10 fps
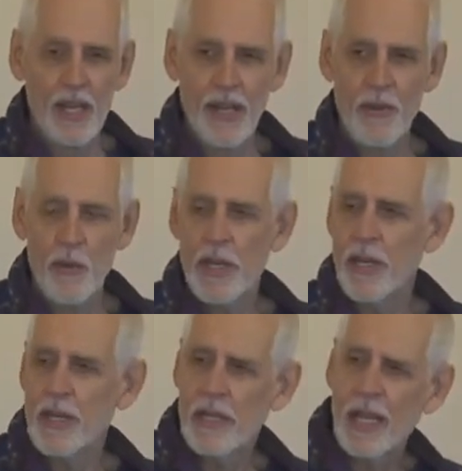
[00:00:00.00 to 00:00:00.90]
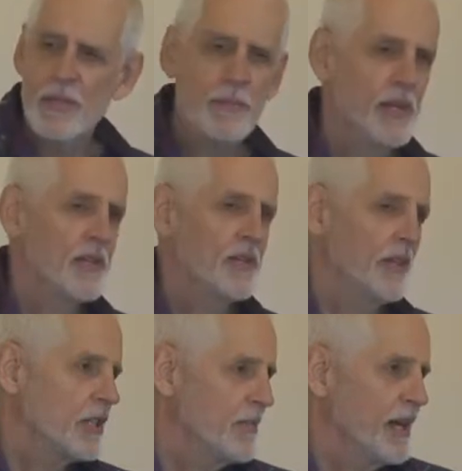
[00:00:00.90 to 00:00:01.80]
If you want to get a deep
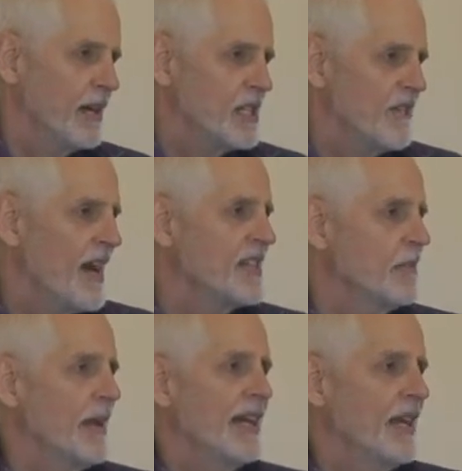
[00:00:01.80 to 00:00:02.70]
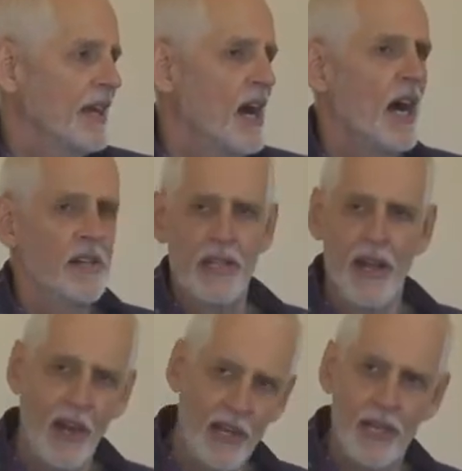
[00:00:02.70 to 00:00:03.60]
spiritual experience, find somebody incontinent
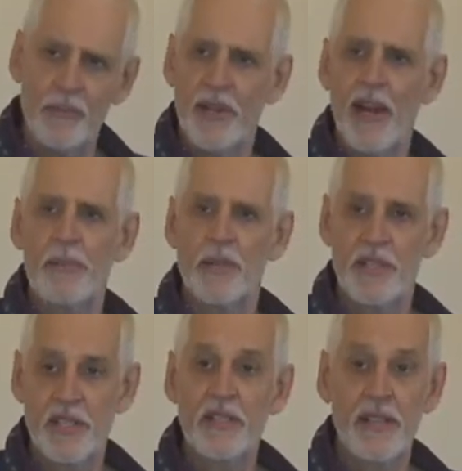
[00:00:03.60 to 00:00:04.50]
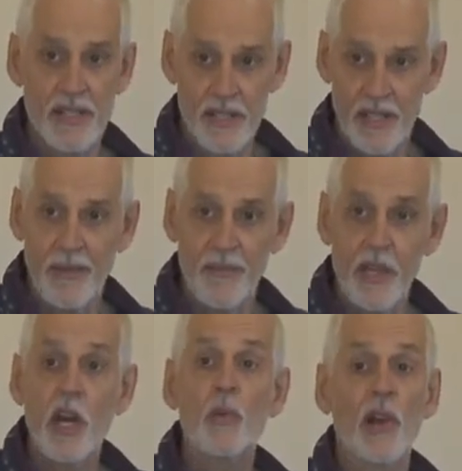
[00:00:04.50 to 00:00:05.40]
and clean up their diapers. That's it.
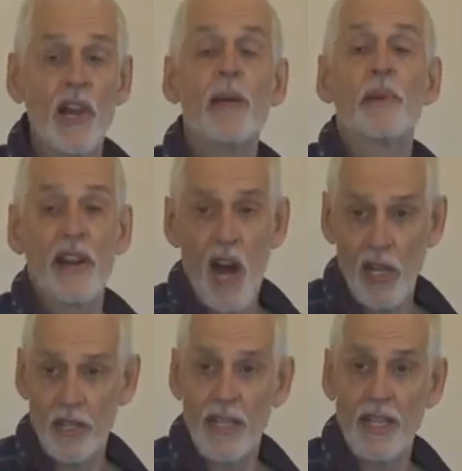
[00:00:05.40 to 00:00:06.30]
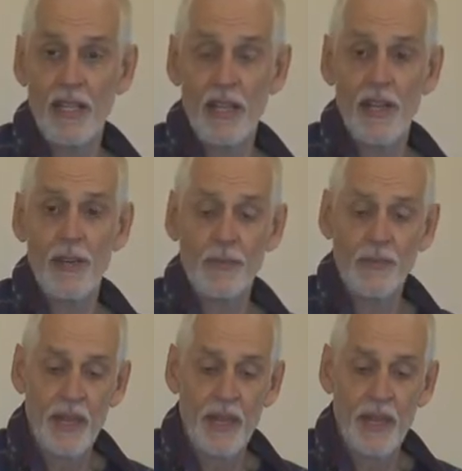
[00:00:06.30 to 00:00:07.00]
You go to a leper colony, you know.